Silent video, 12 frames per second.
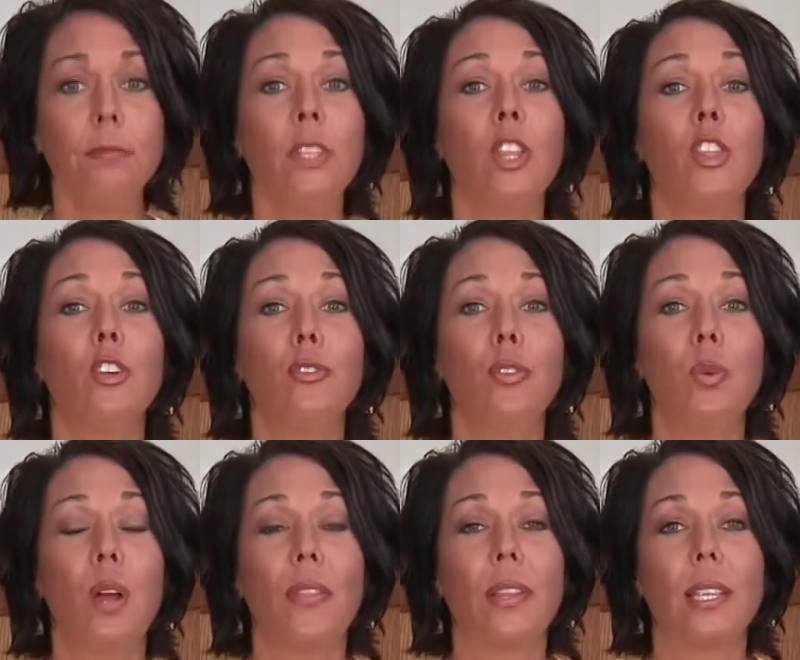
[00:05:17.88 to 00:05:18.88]
Third
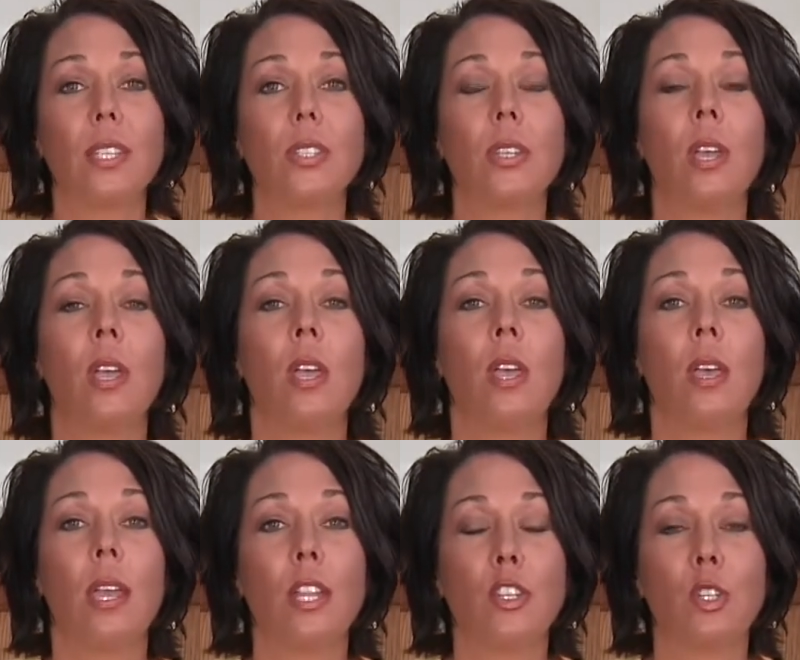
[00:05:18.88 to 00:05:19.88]
food on the list
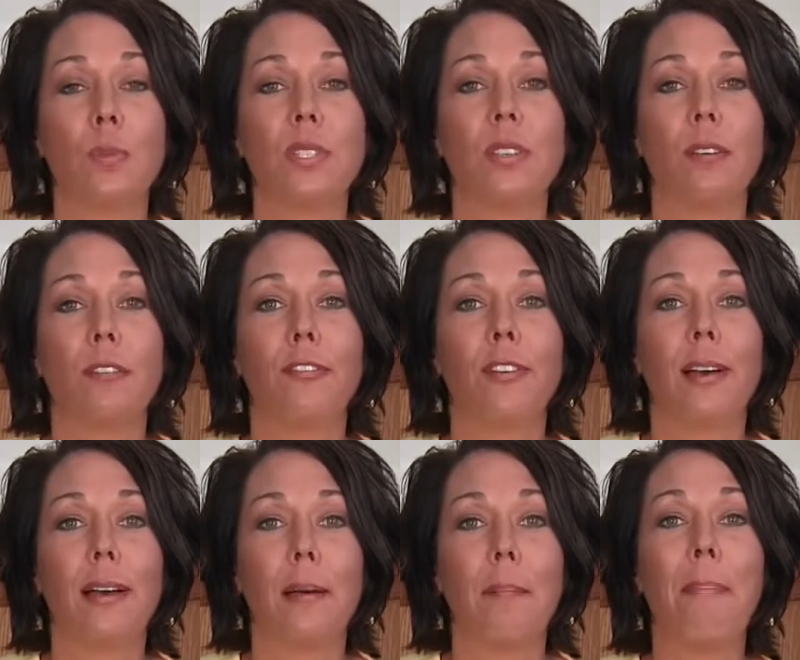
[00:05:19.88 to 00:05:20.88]
in terms of
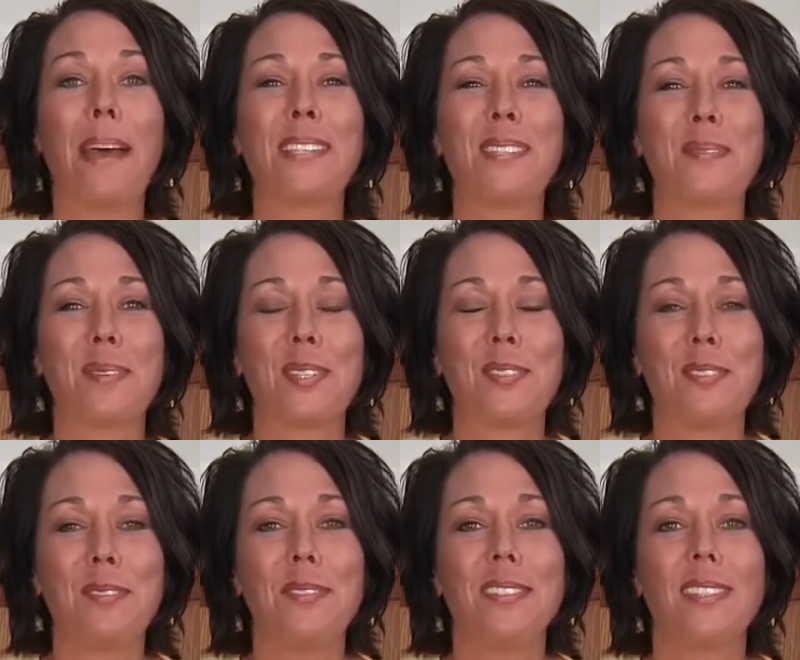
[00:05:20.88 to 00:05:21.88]
best to worst
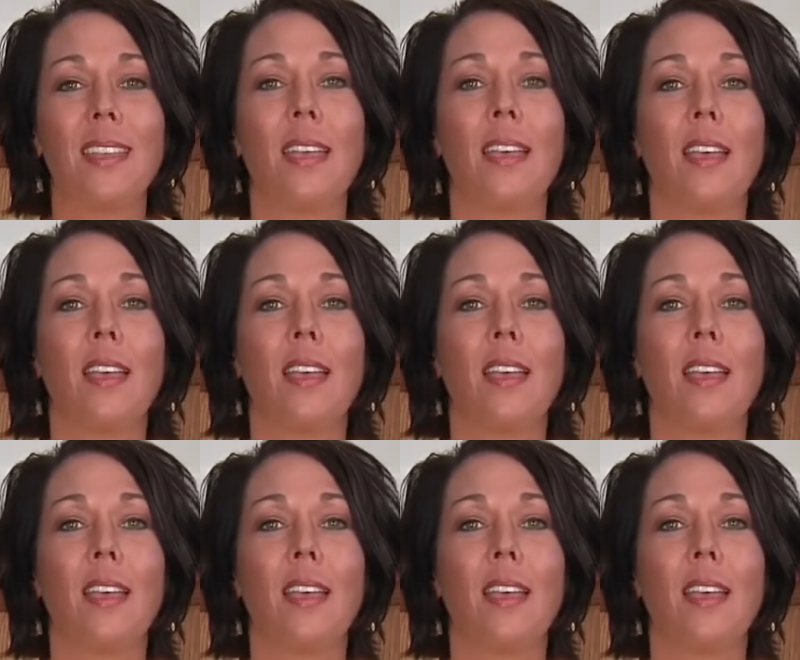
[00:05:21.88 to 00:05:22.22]
foods.